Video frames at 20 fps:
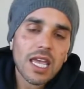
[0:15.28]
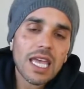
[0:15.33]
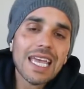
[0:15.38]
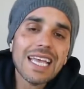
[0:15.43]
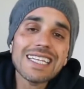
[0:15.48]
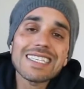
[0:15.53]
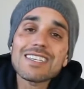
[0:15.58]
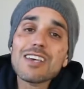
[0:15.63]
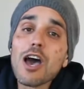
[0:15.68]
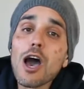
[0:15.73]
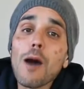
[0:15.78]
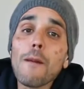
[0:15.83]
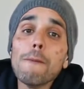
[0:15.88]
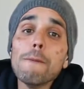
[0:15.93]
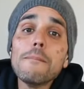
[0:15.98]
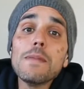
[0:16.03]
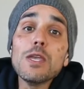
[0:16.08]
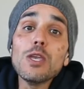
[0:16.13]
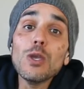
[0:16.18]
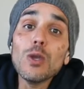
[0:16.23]
It's a
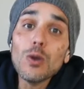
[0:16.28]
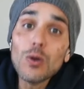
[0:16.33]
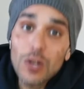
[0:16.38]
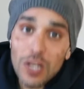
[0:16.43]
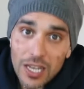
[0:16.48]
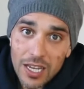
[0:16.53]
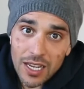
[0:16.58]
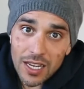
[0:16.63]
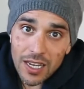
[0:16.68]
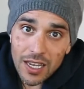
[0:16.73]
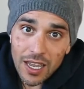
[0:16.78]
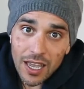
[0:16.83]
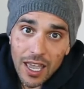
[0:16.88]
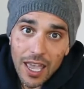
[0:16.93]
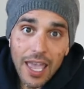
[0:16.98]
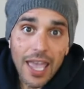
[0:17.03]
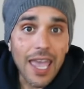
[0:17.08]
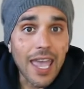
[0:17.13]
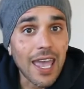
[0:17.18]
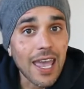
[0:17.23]
beauty,
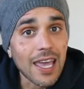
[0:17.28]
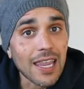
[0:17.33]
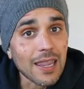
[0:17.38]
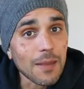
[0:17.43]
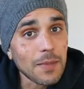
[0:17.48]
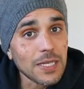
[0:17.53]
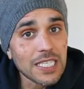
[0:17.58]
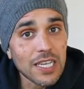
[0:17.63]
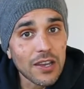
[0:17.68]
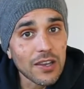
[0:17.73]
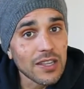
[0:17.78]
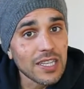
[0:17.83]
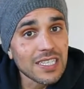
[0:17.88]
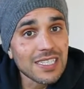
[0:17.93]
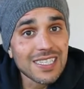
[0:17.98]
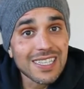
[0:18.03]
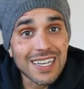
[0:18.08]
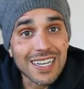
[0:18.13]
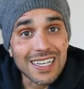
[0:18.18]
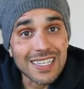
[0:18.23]
and let me tell you, this
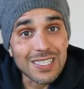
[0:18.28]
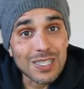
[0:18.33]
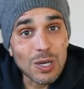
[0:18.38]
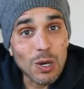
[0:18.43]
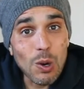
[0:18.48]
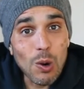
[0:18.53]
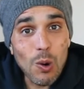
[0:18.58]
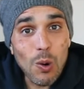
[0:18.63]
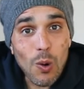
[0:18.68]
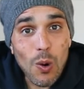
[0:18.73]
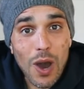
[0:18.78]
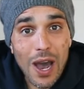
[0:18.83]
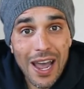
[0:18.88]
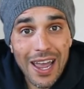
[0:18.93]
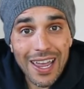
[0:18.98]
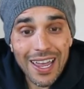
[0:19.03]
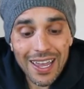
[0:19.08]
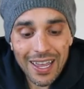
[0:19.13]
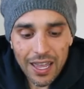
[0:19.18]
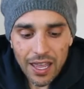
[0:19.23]
thing is
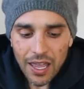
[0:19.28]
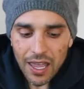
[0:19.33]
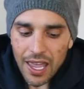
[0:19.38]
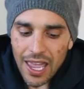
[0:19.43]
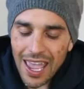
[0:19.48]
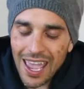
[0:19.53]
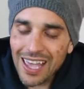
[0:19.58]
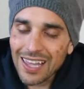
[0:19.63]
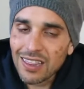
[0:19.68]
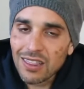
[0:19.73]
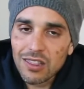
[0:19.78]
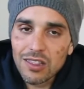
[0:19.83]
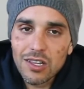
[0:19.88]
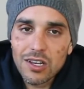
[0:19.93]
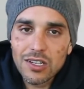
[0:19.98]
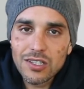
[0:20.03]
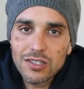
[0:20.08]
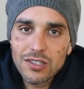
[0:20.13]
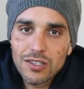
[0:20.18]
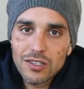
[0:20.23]
quiet and
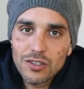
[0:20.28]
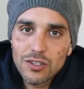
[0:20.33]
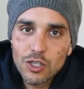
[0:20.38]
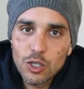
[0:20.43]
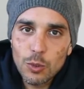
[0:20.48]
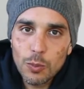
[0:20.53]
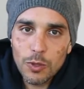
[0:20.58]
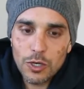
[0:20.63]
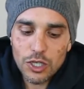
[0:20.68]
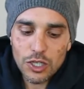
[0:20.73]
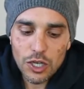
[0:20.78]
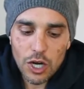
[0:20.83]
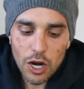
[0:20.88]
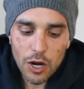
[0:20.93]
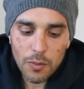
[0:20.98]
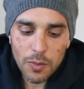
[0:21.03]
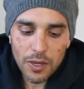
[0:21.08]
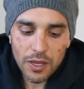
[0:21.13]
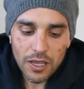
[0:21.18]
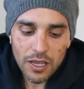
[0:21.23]
looks super
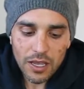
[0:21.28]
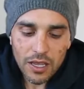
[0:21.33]
sharp.